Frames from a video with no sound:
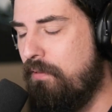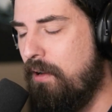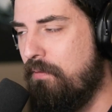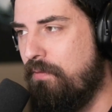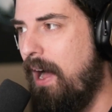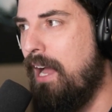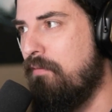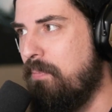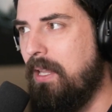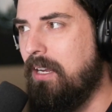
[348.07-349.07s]
a
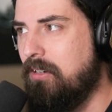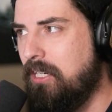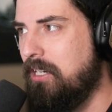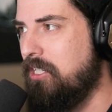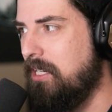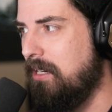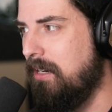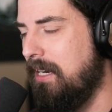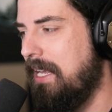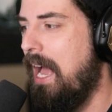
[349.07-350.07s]
five-player dungeon
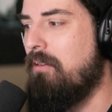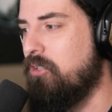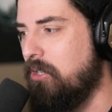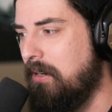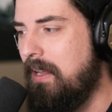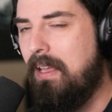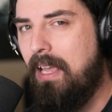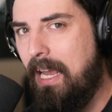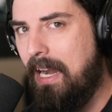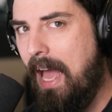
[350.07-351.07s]
encounter in